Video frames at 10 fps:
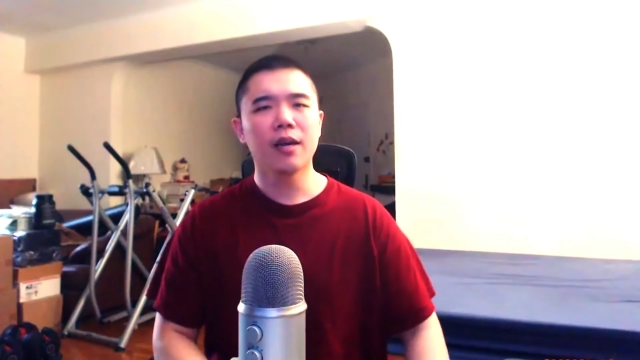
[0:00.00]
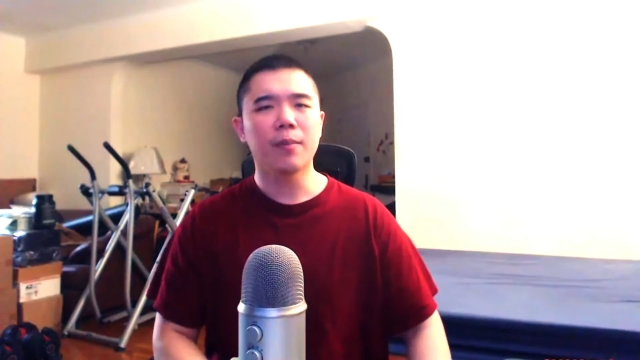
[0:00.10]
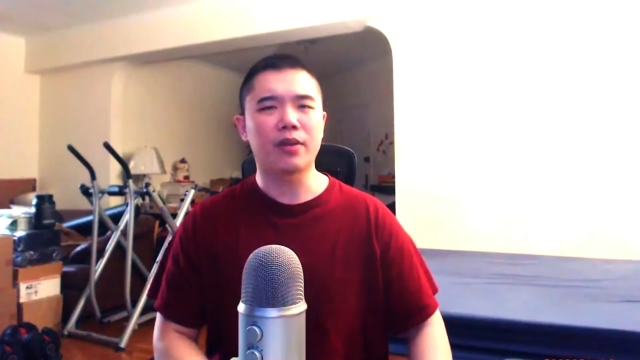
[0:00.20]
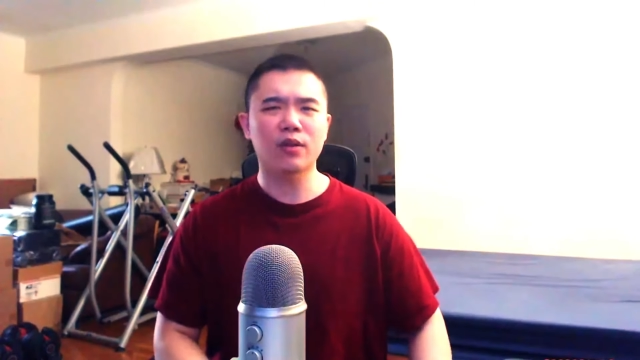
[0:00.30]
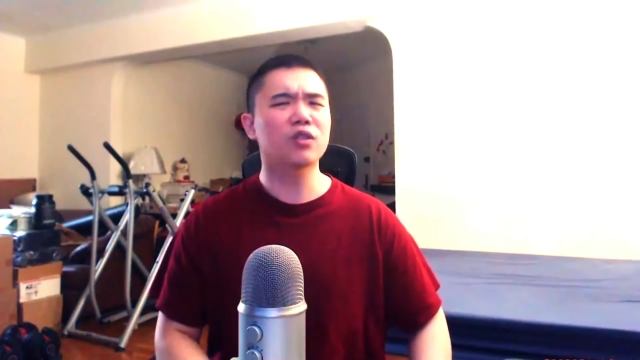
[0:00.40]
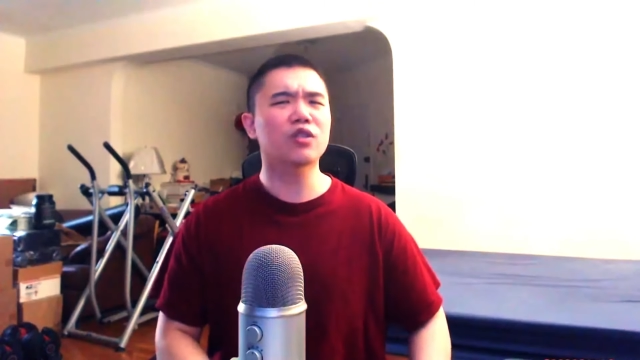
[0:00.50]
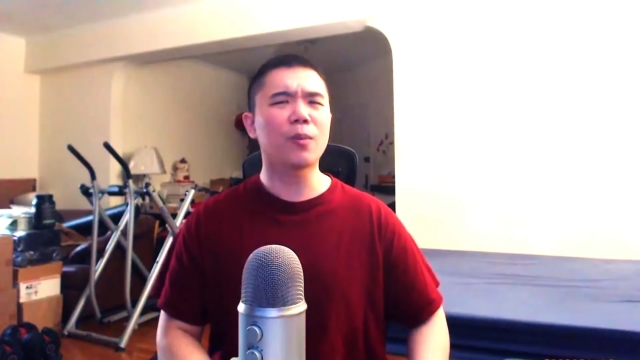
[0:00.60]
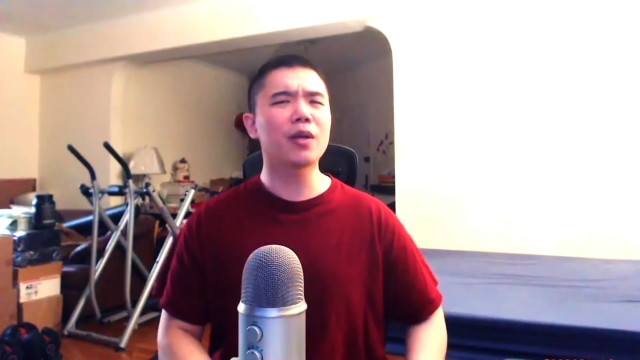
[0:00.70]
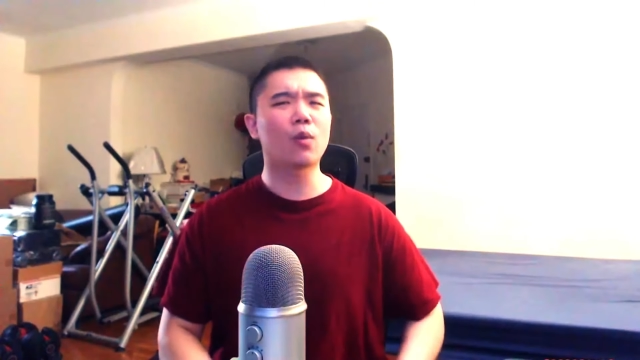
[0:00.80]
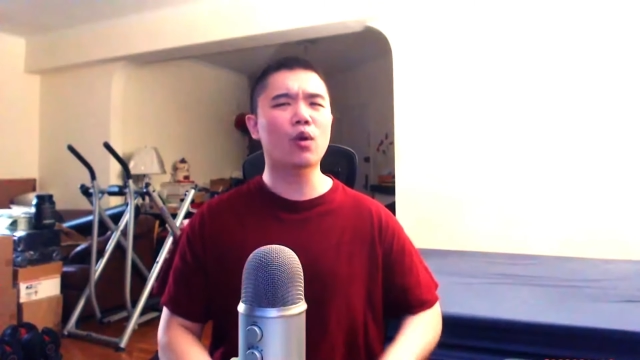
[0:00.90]
but there's still so
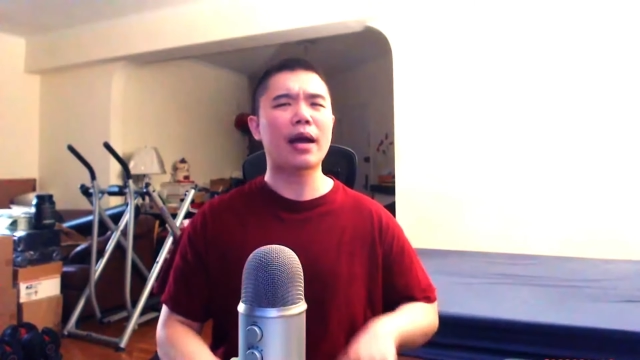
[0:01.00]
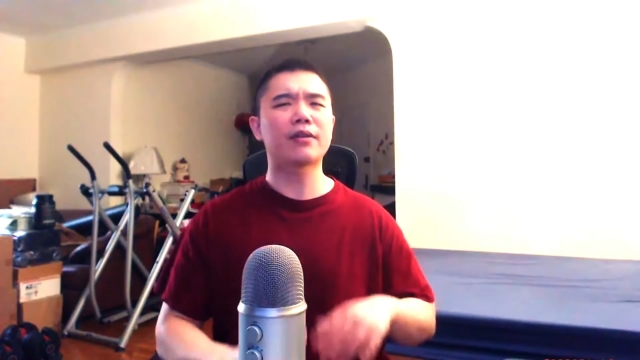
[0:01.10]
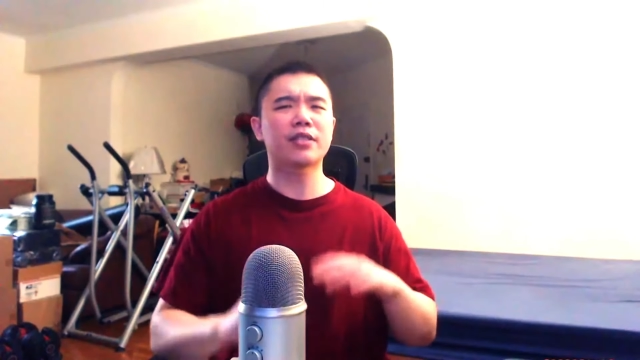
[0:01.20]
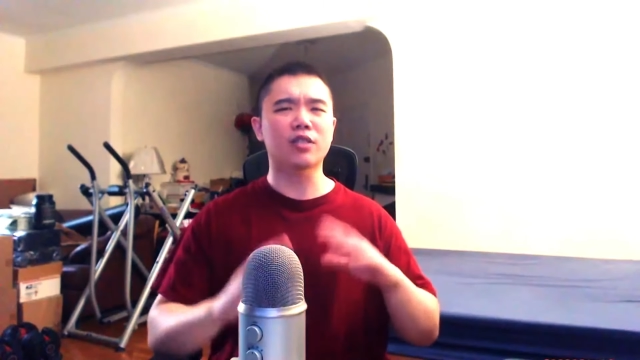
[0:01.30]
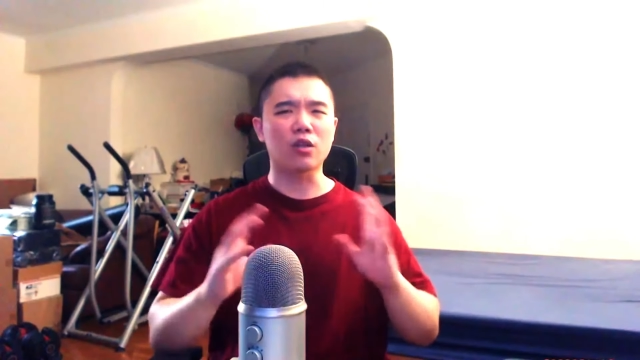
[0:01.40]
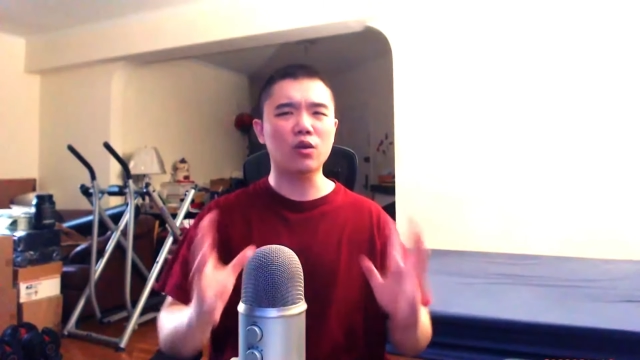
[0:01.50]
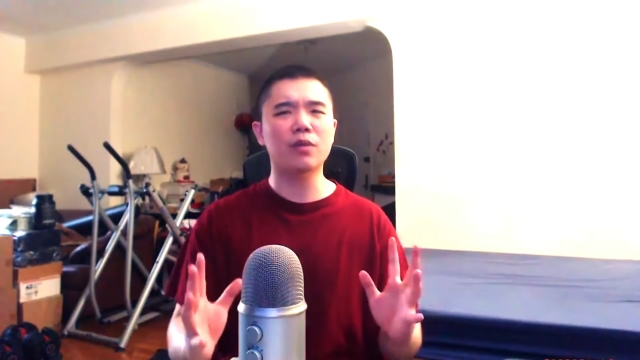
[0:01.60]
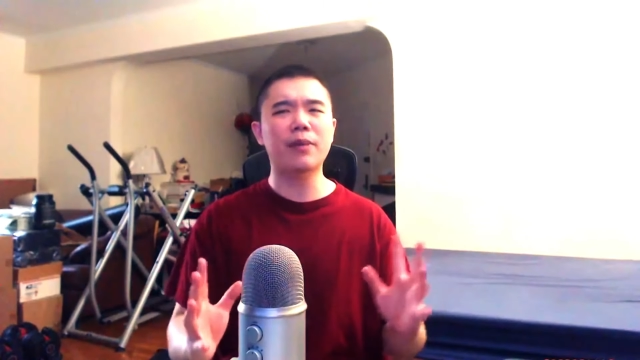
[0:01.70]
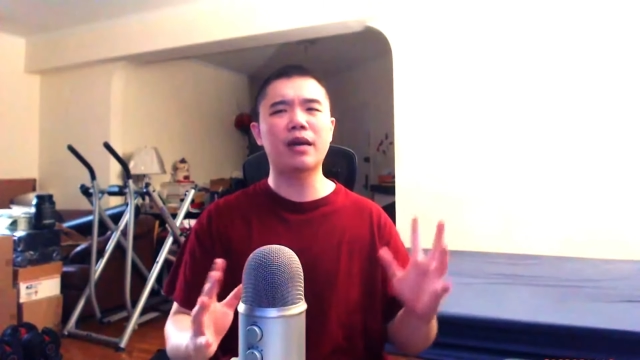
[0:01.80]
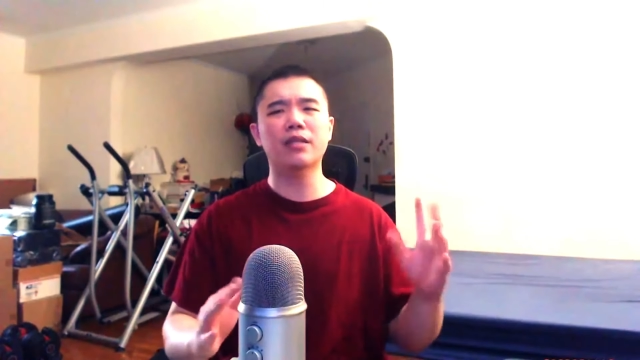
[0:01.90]
many more houses to learn
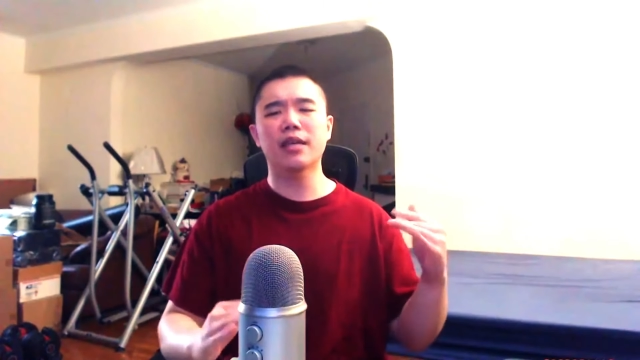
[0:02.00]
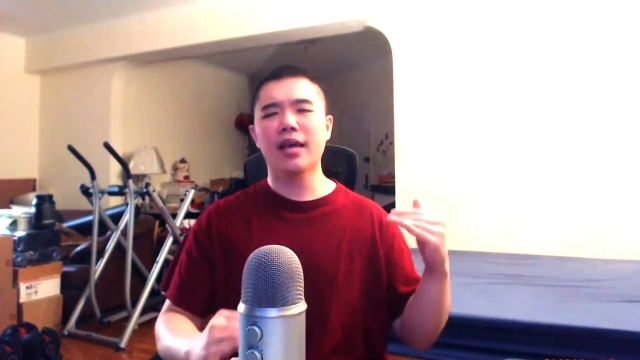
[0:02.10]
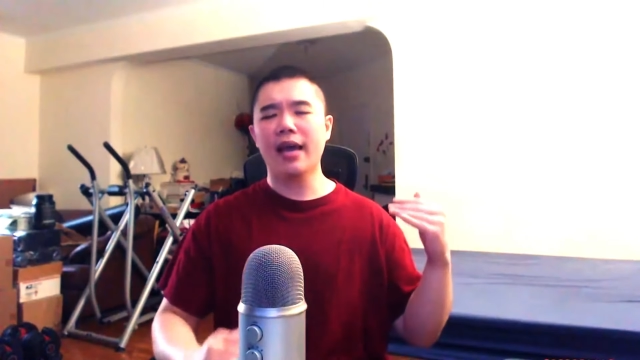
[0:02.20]
about,